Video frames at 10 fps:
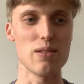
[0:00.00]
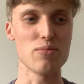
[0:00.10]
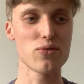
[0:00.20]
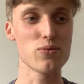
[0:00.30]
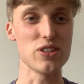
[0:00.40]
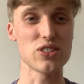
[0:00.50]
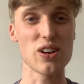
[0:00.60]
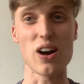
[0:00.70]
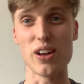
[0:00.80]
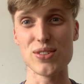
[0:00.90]
Before we
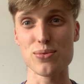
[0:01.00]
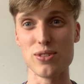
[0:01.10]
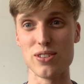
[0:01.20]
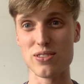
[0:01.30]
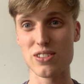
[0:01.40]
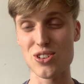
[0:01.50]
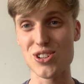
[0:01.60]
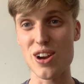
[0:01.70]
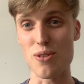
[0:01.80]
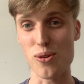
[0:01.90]
start, I just want to
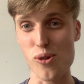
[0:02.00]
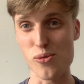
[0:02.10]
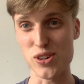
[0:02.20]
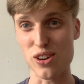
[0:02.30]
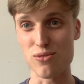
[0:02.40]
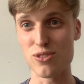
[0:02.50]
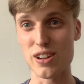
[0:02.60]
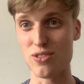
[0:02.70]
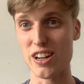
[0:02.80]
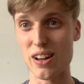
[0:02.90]
share a quote which I
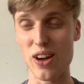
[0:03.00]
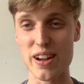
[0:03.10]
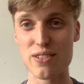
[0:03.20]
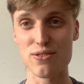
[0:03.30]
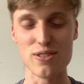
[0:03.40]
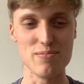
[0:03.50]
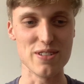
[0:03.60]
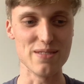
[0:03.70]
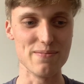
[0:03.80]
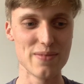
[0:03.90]
really liked
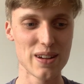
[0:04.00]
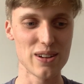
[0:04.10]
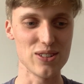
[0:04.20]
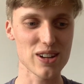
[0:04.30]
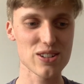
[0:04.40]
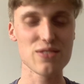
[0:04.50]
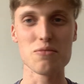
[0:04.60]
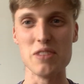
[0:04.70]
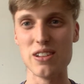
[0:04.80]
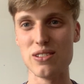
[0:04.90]
from, it's actually
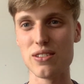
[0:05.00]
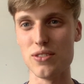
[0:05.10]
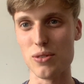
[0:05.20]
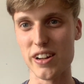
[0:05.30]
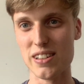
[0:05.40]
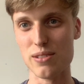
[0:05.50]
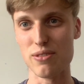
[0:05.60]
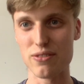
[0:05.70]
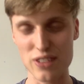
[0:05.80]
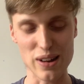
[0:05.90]
from an interview I did
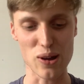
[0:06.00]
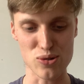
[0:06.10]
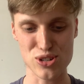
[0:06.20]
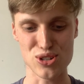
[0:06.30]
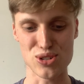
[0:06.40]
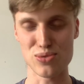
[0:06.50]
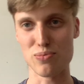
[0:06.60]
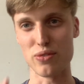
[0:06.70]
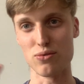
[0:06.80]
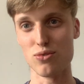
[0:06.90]
with Fan Lao Shi,
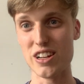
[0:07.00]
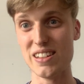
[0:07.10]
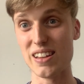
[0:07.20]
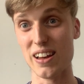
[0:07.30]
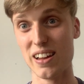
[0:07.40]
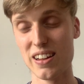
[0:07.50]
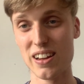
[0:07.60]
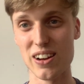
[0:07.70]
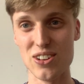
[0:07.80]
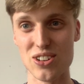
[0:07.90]
with Rita,
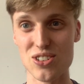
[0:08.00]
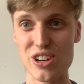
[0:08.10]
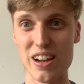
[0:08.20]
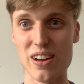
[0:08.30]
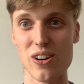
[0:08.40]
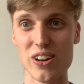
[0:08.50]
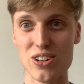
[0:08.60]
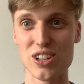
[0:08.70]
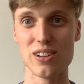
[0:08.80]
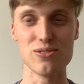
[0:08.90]
and you can check out her
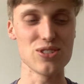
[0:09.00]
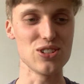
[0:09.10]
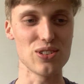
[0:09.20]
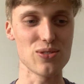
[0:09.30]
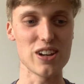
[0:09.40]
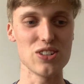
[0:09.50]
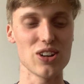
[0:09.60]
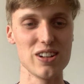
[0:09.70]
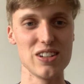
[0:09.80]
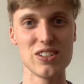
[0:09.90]
channel. She's a great
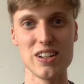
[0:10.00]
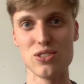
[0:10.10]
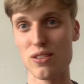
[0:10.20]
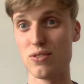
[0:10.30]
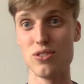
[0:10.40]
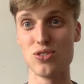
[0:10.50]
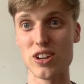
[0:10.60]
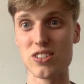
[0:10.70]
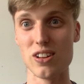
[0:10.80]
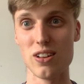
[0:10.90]
Chinese teacher if you're
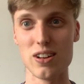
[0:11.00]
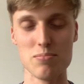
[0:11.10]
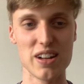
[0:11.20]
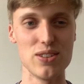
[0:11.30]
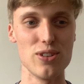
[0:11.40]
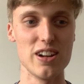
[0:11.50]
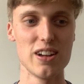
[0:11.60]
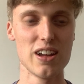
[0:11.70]
interested in learning Mandarin.